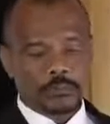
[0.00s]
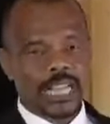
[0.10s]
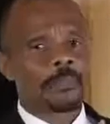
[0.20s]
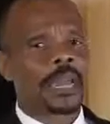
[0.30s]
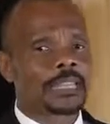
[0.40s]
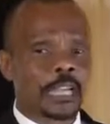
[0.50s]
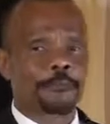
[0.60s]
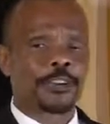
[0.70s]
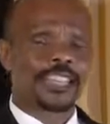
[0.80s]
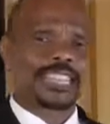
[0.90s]
And my dear
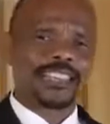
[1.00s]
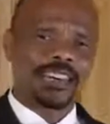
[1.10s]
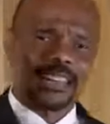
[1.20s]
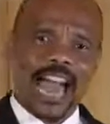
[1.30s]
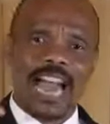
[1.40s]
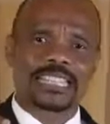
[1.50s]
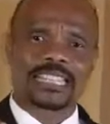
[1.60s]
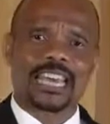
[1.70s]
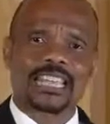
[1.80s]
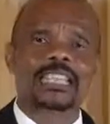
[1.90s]
friends, in the last
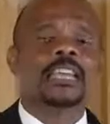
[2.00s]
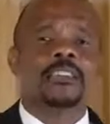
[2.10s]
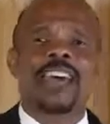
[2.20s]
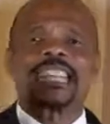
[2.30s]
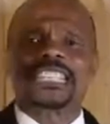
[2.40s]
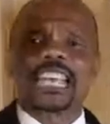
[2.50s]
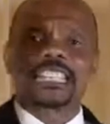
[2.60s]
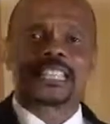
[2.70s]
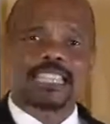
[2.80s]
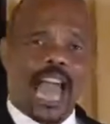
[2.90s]
days, that is
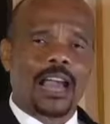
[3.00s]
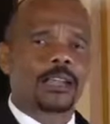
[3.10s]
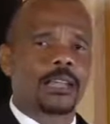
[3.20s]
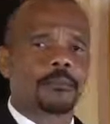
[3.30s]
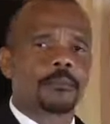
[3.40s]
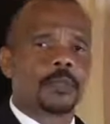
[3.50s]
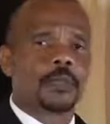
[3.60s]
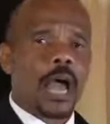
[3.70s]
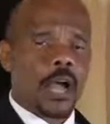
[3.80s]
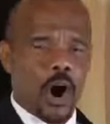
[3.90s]
exactly
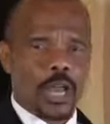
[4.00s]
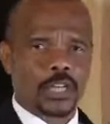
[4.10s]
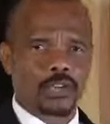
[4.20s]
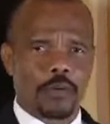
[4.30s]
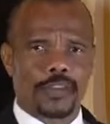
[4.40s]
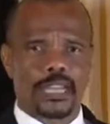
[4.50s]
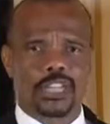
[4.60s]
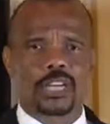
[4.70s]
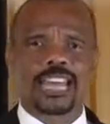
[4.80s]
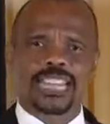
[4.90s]
according to
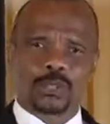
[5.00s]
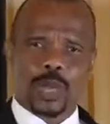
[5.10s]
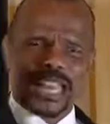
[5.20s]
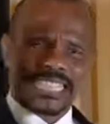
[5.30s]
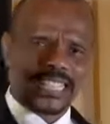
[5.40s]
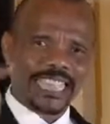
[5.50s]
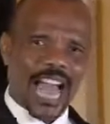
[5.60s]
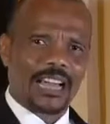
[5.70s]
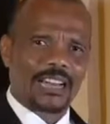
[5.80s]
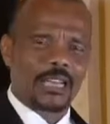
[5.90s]
Revelation. That is what
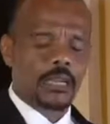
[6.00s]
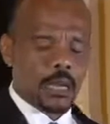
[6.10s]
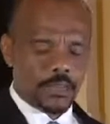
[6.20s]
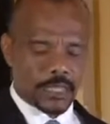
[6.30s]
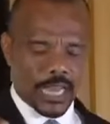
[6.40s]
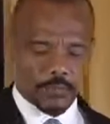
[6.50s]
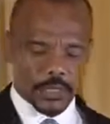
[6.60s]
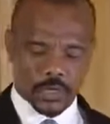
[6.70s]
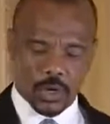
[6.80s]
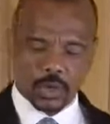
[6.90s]
exactly the devil
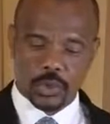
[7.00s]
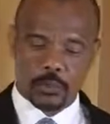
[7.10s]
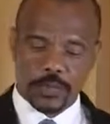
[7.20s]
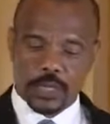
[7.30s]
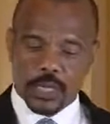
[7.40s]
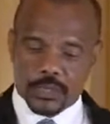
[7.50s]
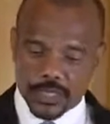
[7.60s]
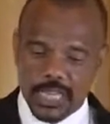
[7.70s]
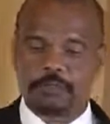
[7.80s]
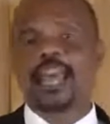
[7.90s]
is going to do. His
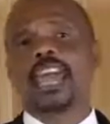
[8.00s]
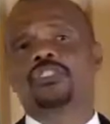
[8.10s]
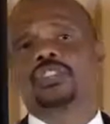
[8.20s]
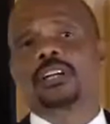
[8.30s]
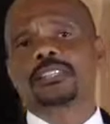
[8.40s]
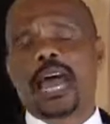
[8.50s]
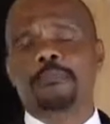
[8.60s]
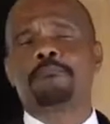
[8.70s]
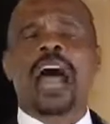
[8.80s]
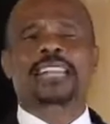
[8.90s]
evil angels can
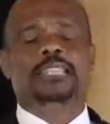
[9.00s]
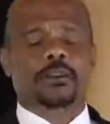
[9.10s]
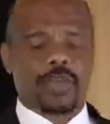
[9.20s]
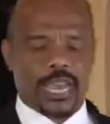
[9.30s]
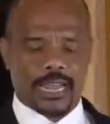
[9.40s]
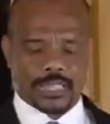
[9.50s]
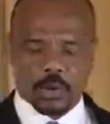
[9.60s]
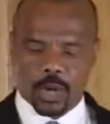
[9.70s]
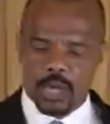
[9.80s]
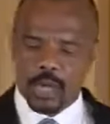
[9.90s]
masquerade as
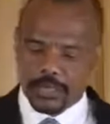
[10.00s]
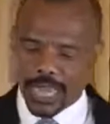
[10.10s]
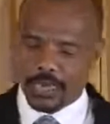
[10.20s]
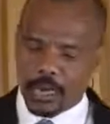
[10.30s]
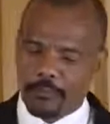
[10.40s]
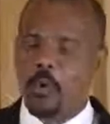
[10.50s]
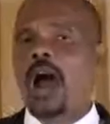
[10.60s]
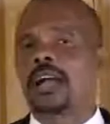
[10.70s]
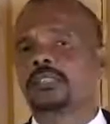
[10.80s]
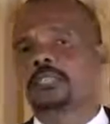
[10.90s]
our dead loved
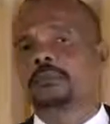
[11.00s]
ones.